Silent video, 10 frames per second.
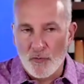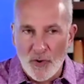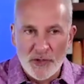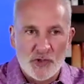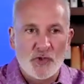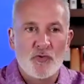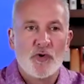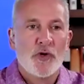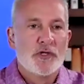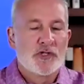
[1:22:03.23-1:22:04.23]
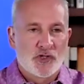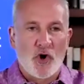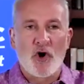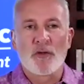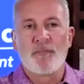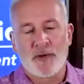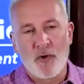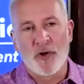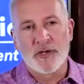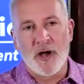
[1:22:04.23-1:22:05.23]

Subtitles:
once you start a Bitcoin